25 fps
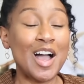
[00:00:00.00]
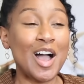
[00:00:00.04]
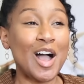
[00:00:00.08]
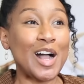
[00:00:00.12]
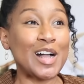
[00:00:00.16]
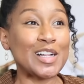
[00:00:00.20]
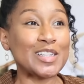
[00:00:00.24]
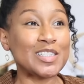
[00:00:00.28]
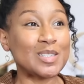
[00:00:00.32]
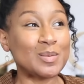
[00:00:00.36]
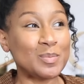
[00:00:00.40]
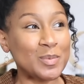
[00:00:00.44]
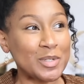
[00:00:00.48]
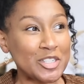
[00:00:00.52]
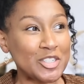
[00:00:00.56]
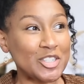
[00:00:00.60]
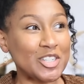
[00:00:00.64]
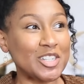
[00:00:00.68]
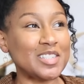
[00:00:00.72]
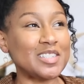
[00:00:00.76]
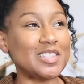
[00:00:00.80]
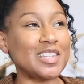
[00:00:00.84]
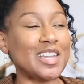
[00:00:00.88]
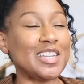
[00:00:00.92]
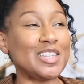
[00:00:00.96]

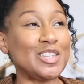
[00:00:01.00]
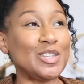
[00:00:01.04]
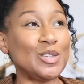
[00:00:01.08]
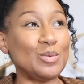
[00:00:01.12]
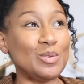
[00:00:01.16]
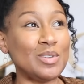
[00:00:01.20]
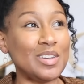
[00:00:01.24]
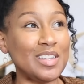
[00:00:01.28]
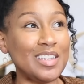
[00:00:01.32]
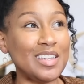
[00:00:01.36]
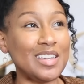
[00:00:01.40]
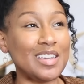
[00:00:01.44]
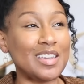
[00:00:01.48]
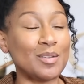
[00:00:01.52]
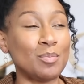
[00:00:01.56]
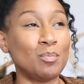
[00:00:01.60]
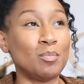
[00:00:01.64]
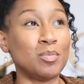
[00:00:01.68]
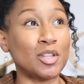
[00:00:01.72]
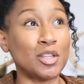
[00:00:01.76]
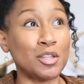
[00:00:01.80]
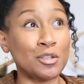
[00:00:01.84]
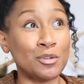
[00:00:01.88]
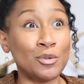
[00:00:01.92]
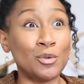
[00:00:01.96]
auspicious and unique
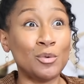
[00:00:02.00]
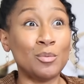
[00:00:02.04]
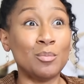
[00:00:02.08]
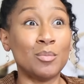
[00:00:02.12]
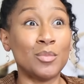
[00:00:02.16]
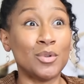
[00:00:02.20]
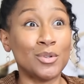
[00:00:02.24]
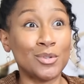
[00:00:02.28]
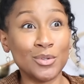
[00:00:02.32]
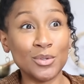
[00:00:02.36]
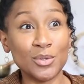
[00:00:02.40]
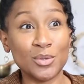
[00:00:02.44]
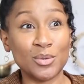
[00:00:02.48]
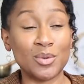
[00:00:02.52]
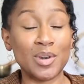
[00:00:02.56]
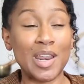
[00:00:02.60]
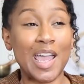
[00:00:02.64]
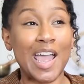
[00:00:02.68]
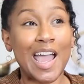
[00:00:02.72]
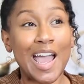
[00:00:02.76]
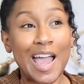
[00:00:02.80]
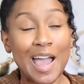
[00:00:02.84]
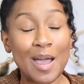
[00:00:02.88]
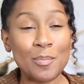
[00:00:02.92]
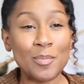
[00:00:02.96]
blue moon
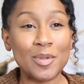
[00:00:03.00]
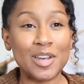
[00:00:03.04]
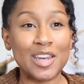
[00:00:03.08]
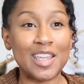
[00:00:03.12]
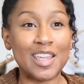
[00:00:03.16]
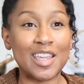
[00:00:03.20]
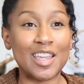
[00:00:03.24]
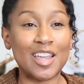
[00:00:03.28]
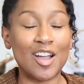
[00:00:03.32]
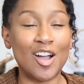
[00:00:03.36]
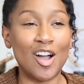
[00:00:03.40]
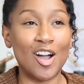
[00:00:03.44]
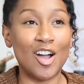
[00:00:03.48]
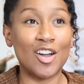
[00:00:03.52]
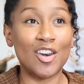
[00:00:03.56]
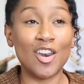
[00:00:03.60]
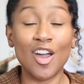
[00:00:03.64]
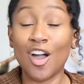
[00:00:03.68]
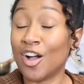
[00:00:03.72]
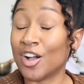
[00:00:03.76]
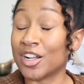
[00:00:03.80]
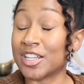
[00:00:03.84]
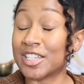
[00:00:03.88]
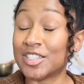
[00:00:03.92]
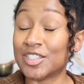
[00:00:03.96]
happening on
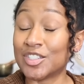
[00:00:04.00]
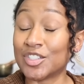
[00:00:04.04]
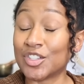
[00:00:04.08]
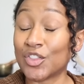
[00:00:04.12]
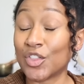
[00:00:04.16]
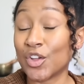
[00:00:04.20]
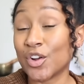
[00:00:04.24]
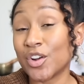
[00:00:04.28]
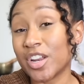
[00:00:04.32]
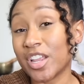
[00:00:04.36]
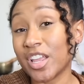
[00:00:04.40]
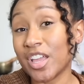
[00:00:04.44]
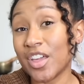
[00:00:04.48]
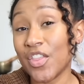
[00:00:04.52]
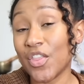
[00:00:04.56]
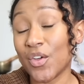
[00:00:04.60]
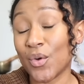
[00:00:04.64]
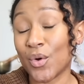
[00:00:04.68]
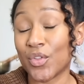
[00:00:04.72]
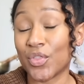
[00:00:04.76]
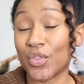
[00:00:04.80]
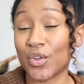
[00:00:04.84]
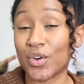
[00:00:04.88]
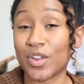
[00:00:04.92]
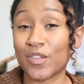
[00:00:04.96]
August 30th
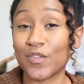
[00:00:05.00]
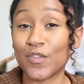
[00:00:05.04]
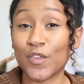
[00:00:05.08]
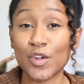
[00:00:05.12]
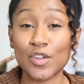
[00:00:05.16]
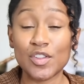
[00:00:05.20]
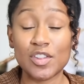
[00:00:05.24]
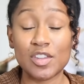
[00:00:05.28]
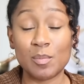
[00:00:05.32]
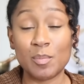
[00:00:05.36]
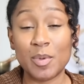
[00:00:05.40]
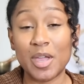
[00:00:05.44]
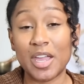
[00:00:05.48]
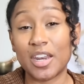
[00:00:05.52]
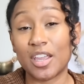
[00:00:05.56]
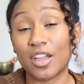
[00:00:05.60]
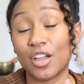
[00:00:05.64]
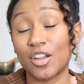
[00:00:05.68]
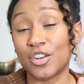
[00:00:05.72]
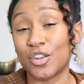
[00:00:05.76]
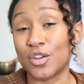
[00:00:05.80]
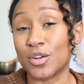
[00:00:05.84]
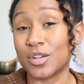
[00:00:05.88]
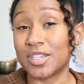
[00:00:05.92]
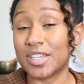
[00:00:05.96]
or 31st depending
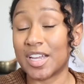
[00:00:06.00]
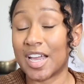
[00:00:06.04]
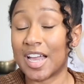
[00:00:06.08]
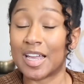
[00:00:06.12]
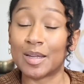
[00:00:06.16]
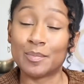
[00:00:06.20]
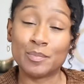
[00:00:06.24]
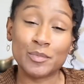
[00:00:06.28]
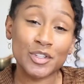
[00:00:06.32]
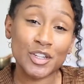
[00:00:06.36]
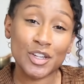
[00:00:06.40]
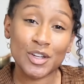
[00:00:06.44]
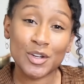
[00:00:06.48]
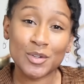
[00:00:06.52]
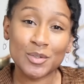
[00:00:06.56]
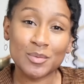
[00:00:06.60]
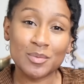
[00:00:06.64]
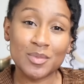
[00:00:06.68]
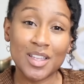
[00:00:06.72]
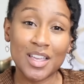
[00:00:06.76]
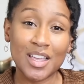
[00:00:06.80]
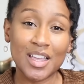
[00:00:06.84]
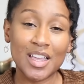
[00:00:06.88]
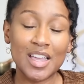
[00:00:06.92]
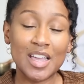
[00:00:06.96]
on your time
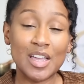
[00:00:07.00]
zone.